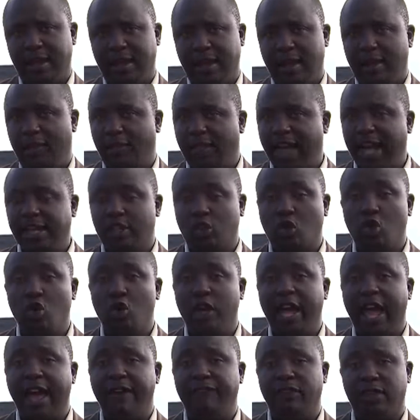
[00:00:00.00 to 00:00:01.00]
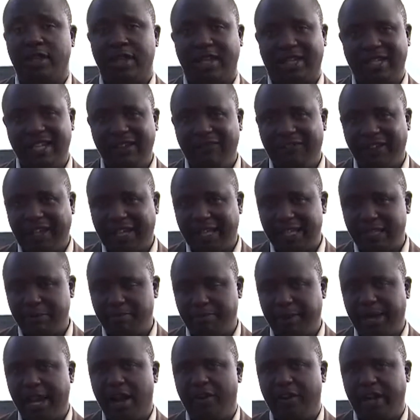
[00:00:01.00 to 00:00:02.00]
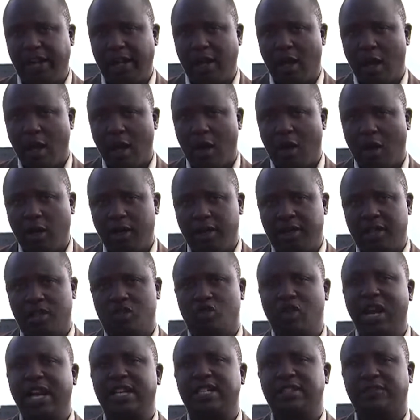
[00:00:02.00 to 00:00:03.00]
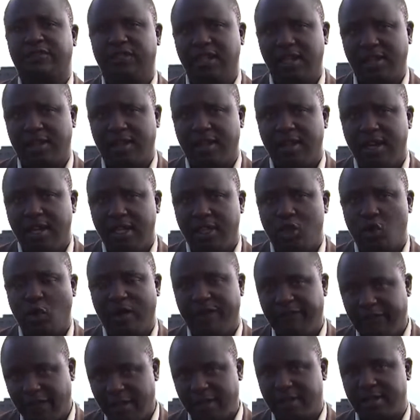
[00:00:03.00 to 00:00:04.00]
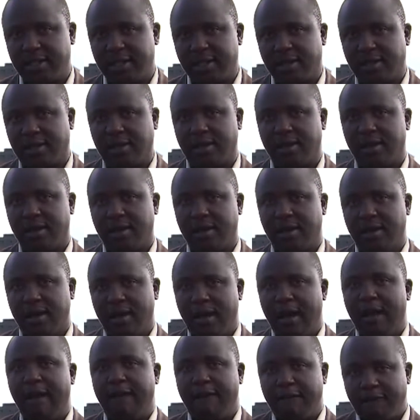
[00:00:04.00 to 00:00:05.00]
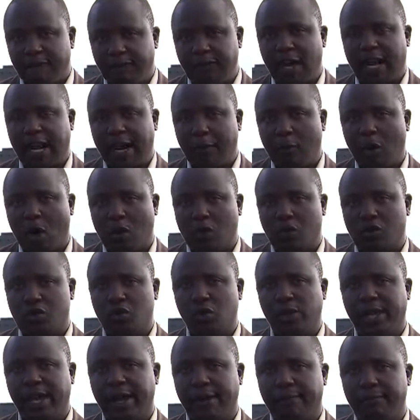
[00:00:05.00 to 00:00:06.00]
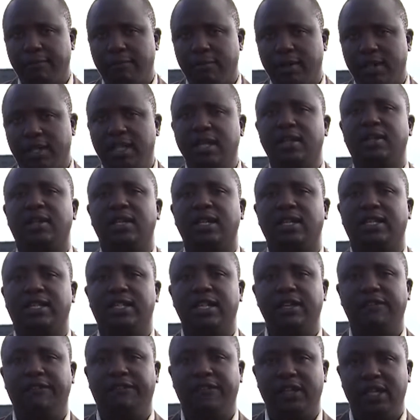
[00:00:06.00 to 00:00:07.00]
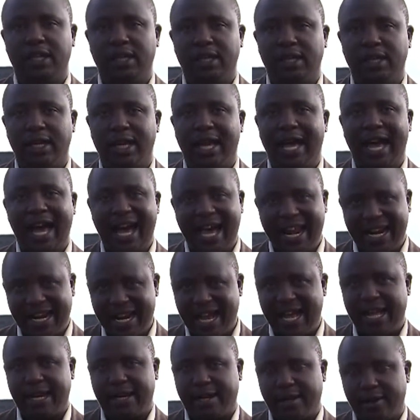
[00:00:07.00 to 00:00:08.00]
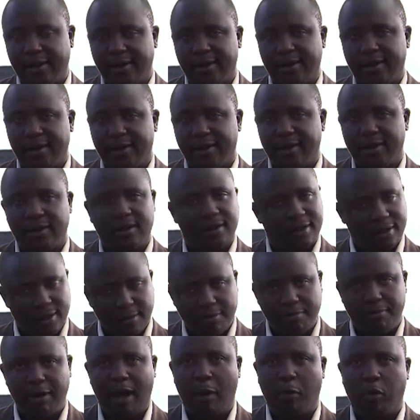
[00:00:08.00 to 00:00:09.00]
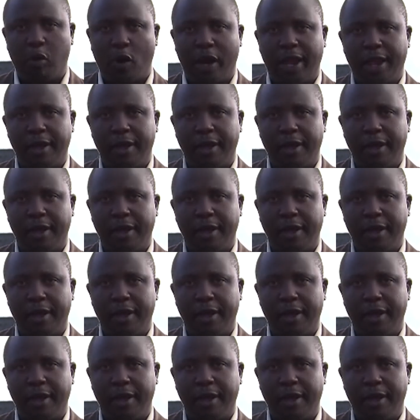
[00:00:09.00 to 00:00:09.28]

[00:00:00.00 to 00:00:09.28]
and that could have a significant bearing on its attractiveness to investors. Farai Mwakutuya, CCTV, Harare, Zimbabwe.